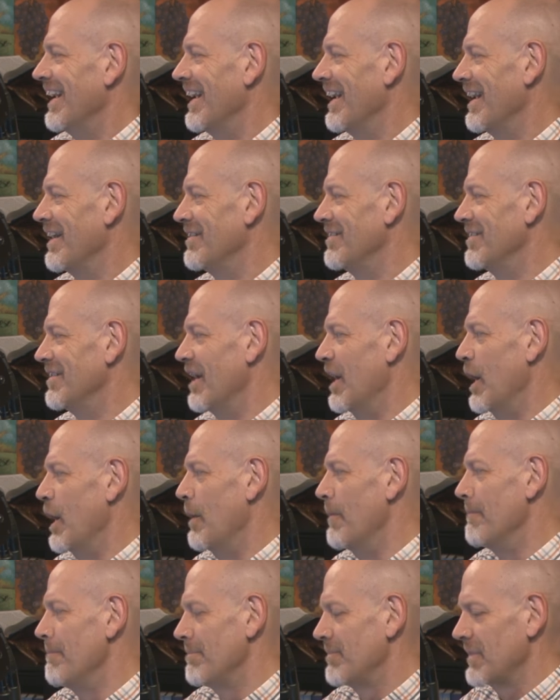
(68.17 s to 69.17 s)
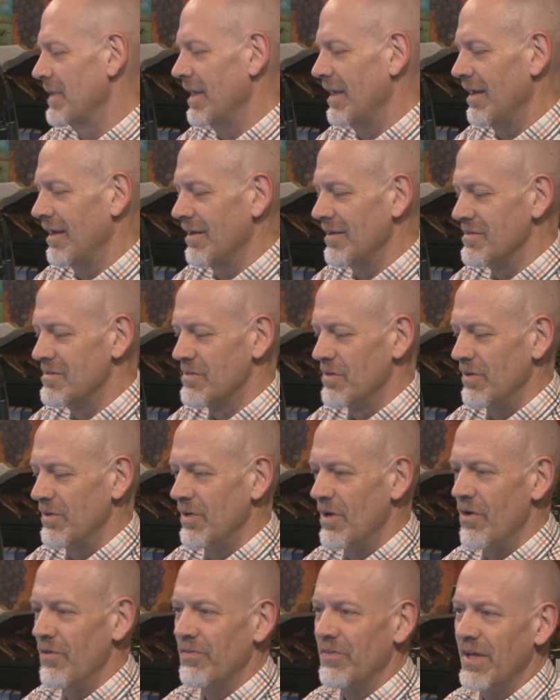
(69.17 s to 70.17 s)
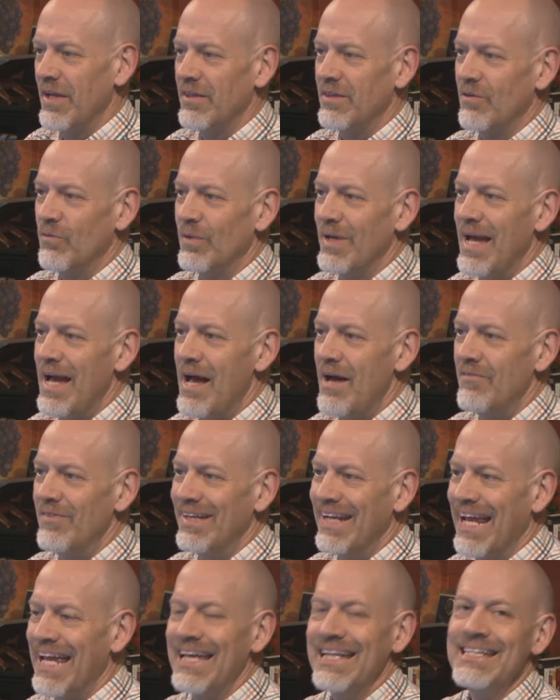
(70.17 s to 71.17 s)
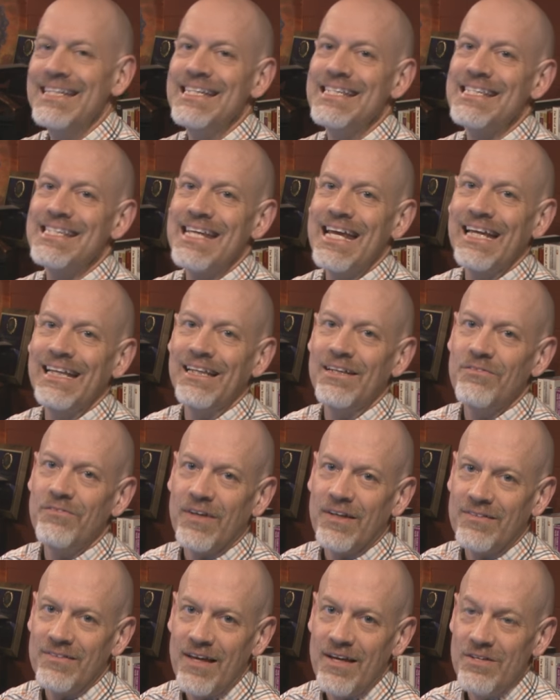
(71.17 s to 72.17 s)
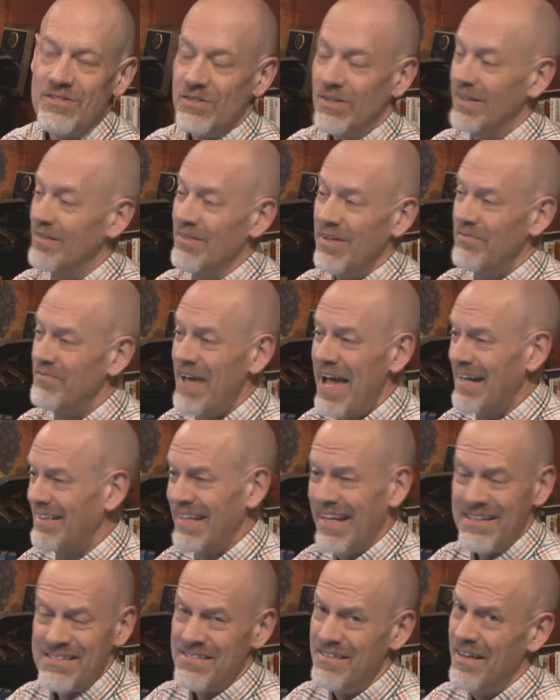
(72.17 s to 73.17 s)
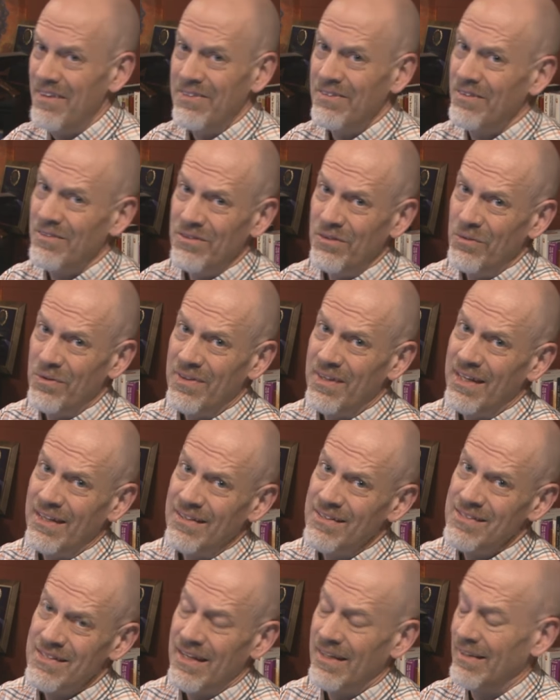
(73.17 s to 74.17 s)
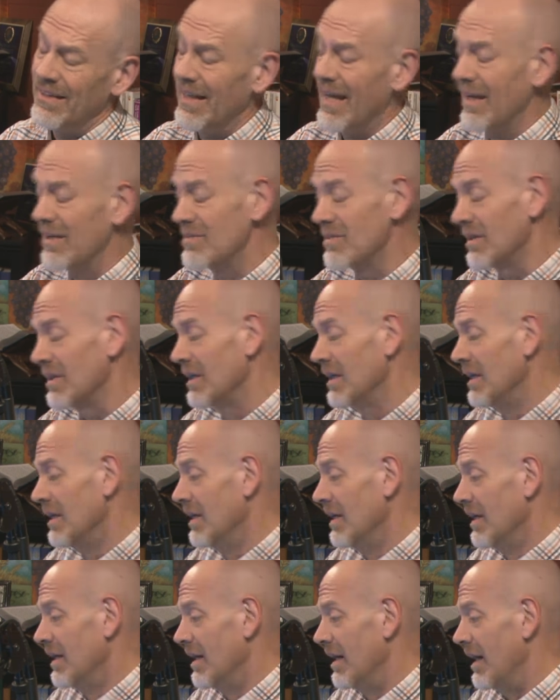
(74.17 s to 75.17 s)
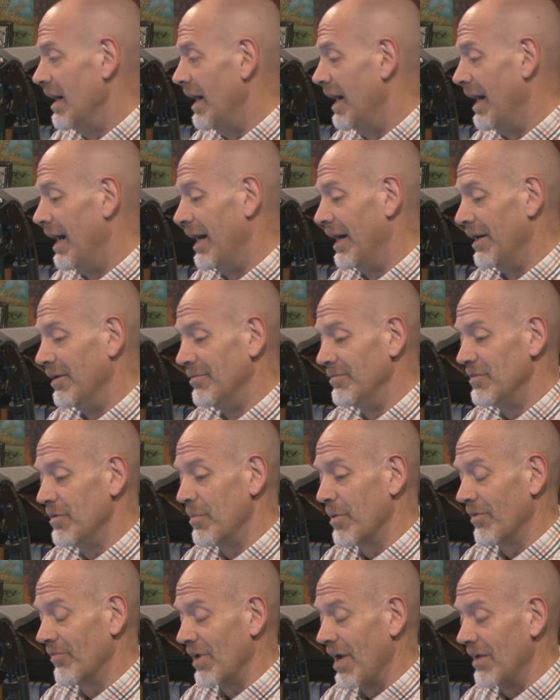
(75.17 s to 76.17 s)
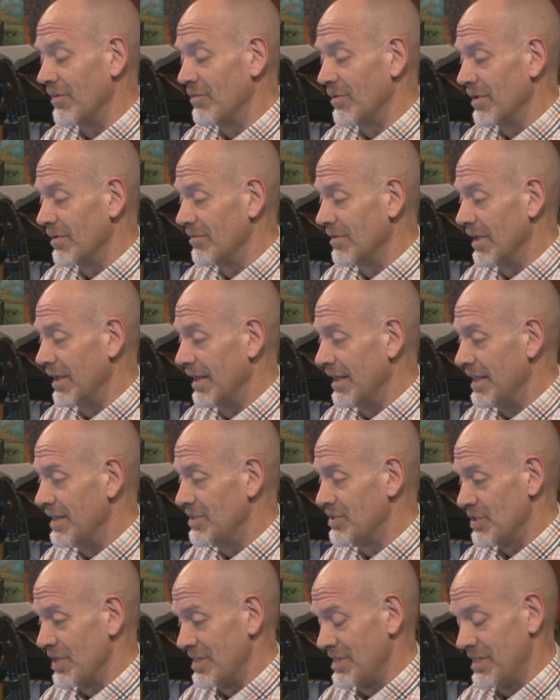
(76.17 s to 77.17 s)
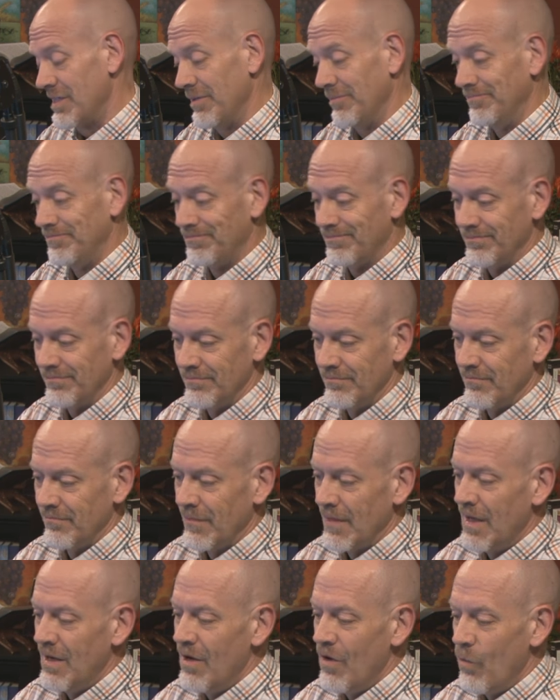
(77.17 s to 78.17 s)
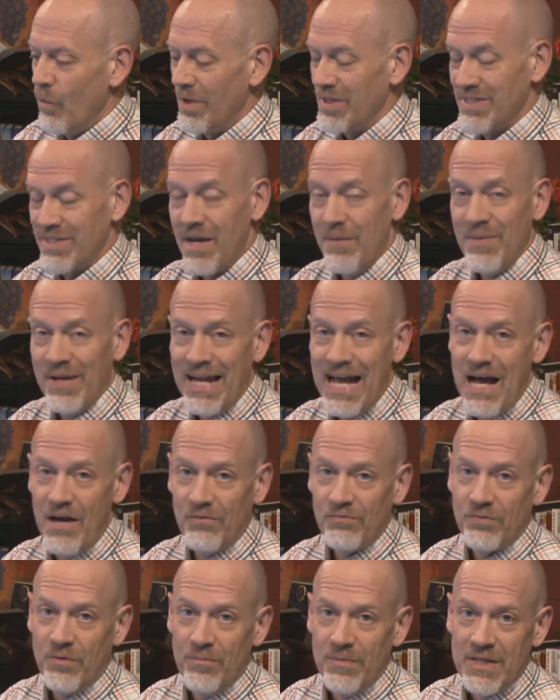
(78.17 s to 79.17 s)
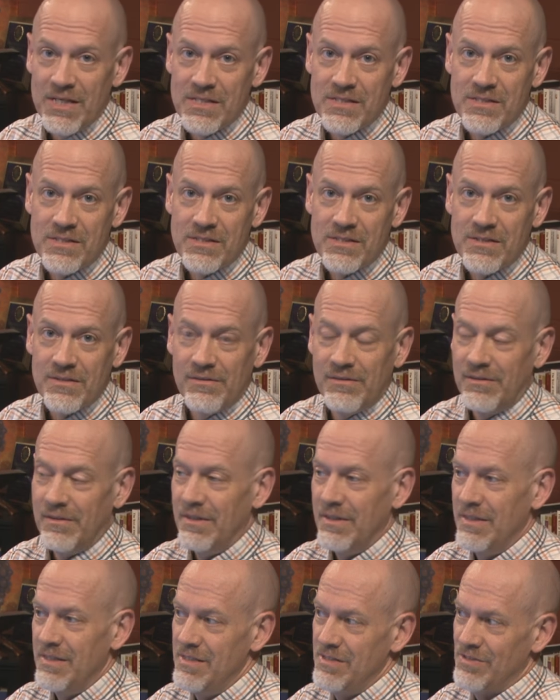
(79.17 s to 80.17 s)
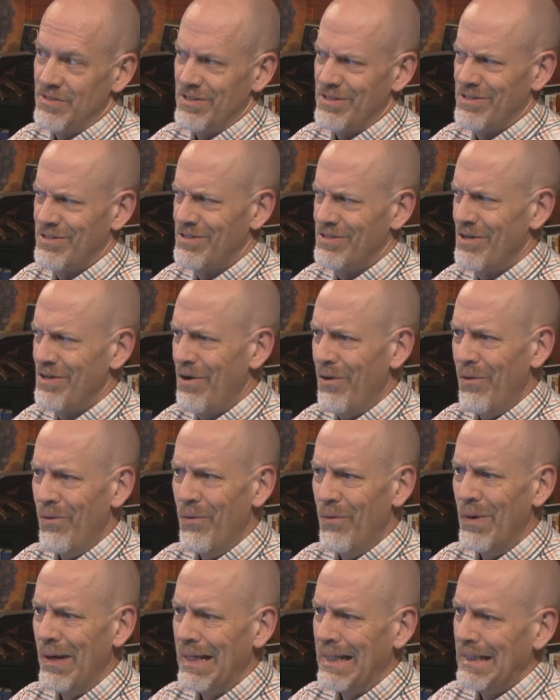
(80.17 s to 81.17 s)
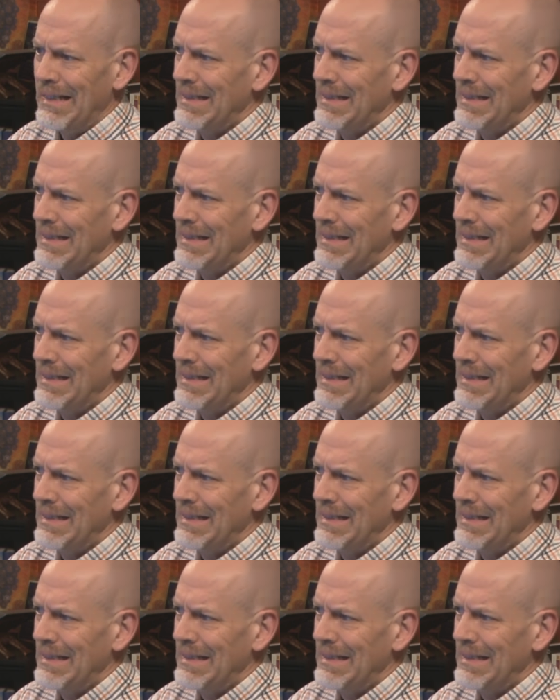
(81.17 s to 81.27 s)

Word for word: and um, uh, so you don't think that we have an Andy Stanley fixation. In fact, it has nothing to do with Andy Stanley, actually. Uh, to be perfectly honest with you, uh, it's just that what's coming out from this is just so